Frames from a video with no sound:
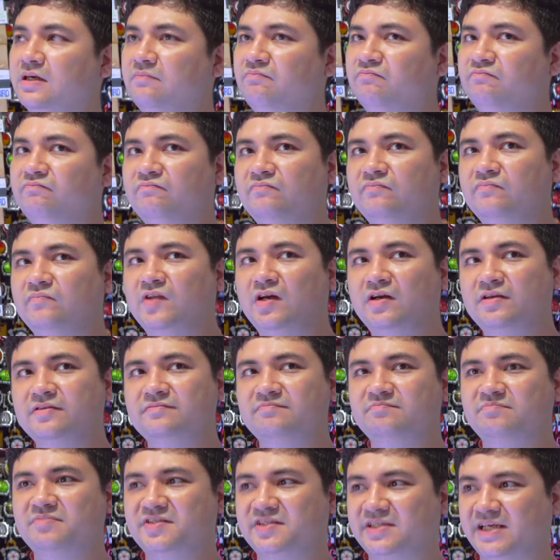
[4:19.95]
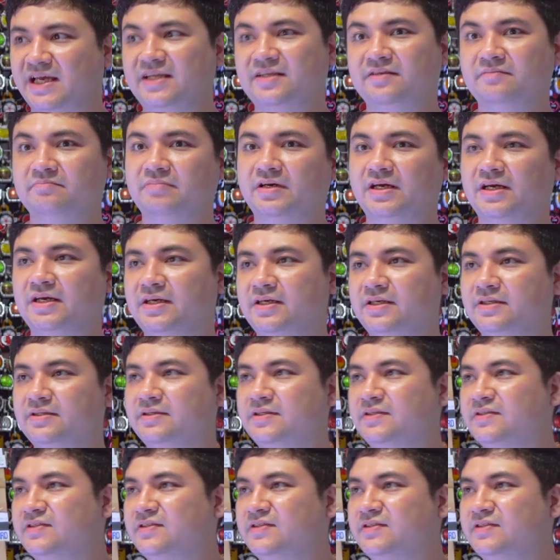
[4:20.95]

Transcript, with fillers: I'm not saddened by it.